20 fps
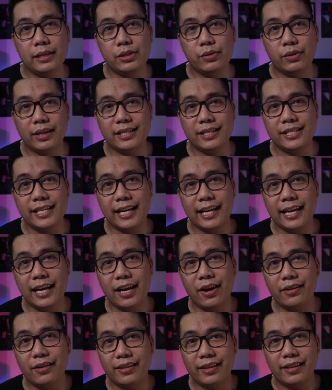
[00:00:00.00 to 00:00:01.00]
You can check it
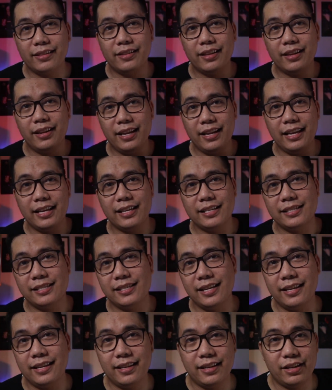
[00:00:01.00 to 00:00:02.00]
out in the links
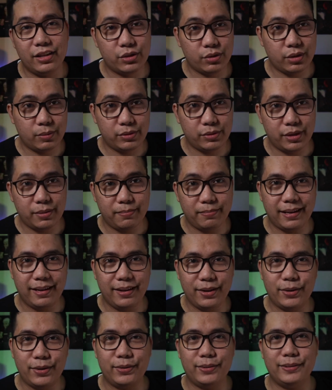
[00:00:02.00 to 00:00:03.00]
in the description
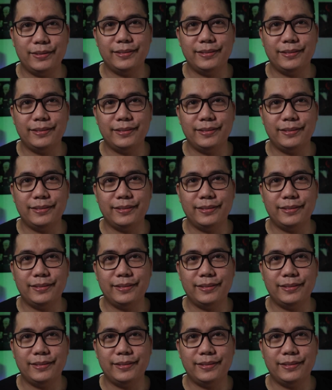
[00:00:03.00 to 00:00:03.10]
below.